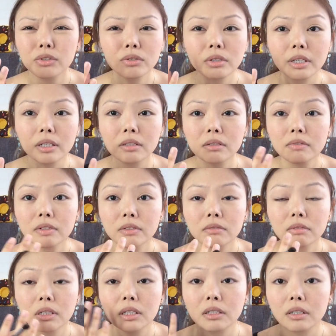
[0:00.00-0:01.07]
You can't even
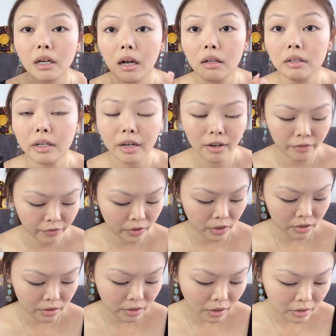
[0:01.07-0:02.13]
really tell I've
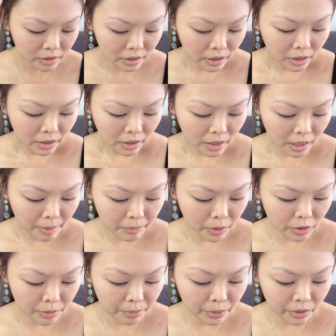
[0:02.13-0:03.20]
got it on. I'm
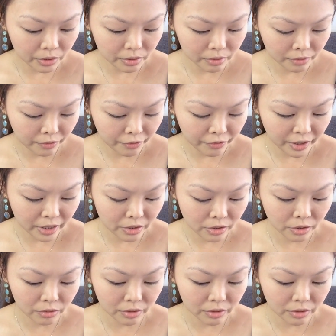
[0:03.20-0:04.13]
gonna put Fresco